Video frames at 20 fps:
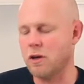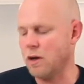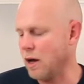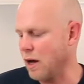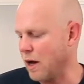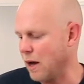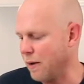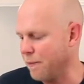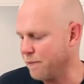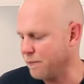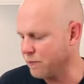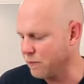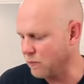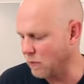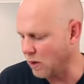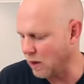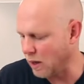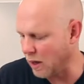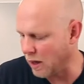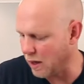And
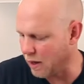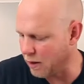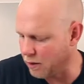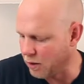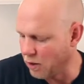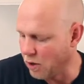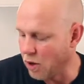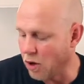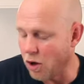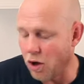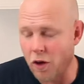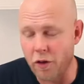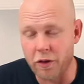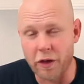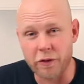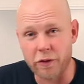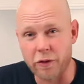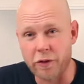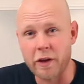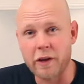the
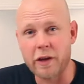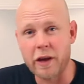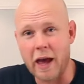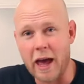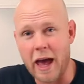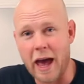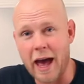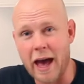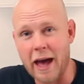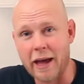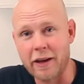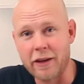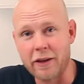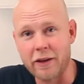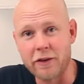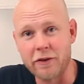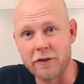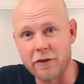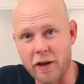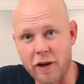other thing to add
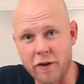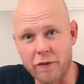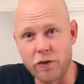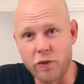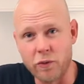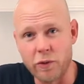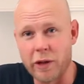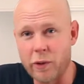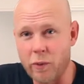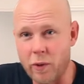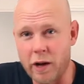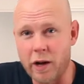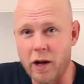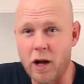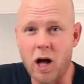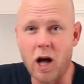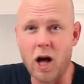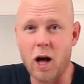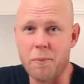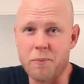is that if you really want
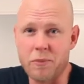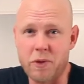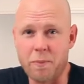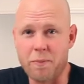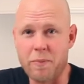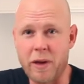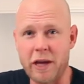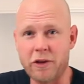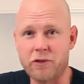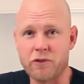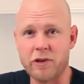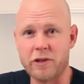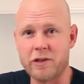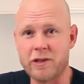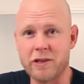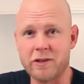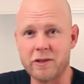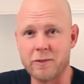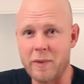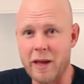to up the
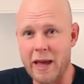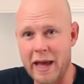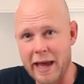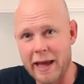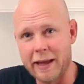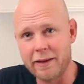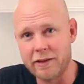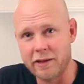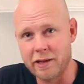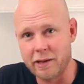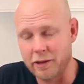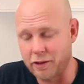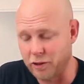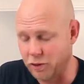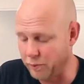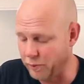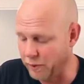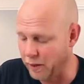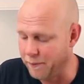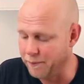patriotism ante a
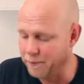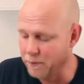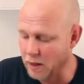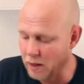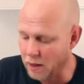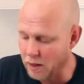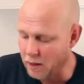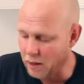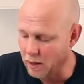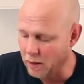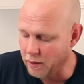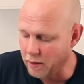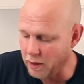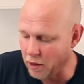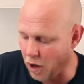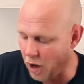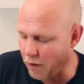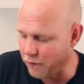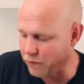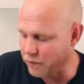little bit, they
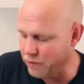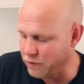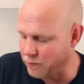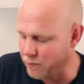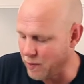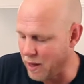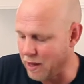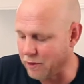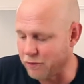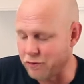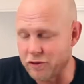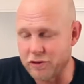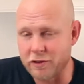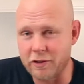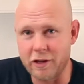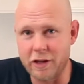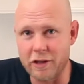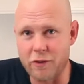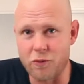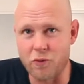offer this mattress
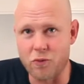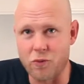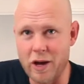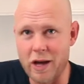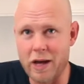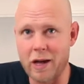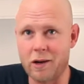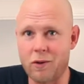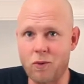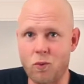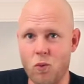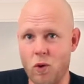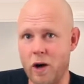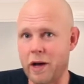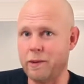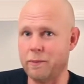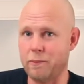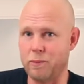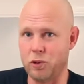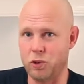in red,
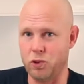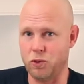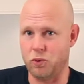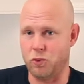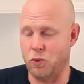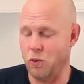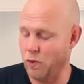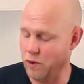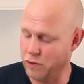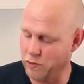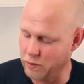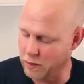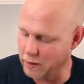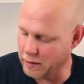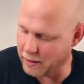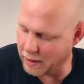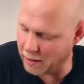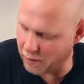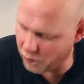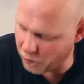white, and blue, where you
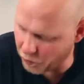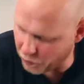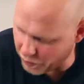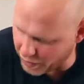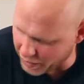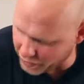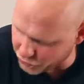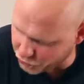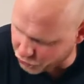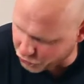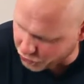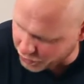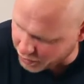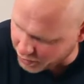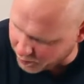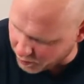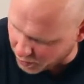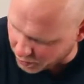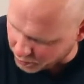can get red trim